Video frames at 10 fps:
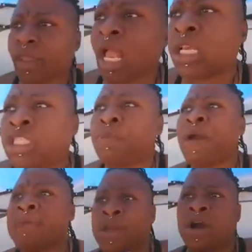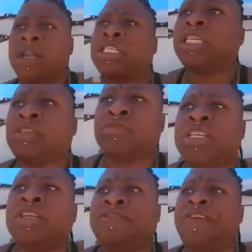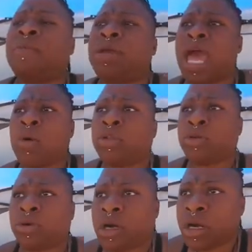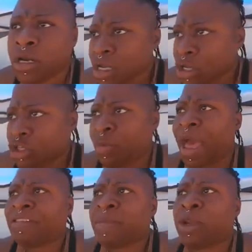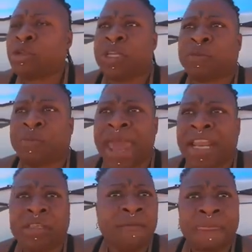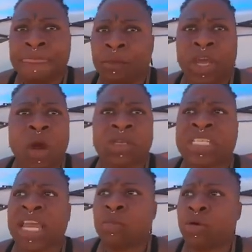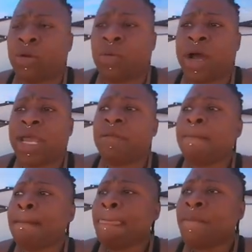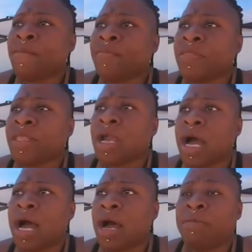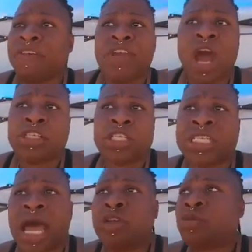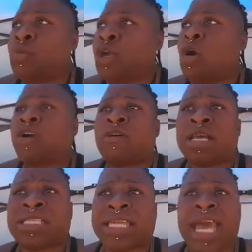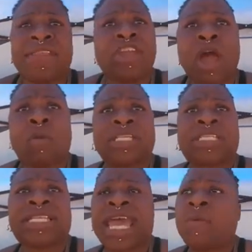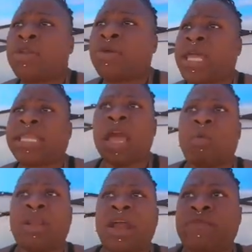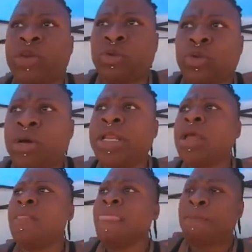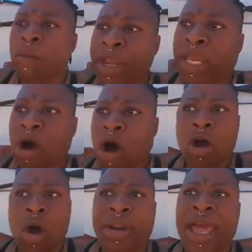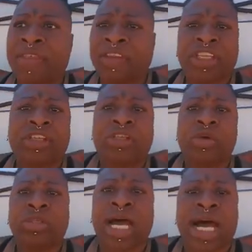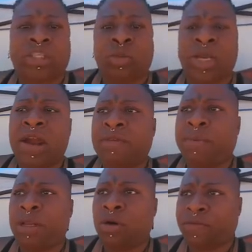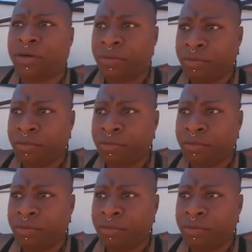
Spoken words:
she'll probably be gone, and she's originally from Ecuador. So we have somebody who speaks Spanish. We can always take more than one. If y'all decide we go across together, y'all want to stay when you get there, whatever you're doing, but we can all go together. This is new to us. We never been over.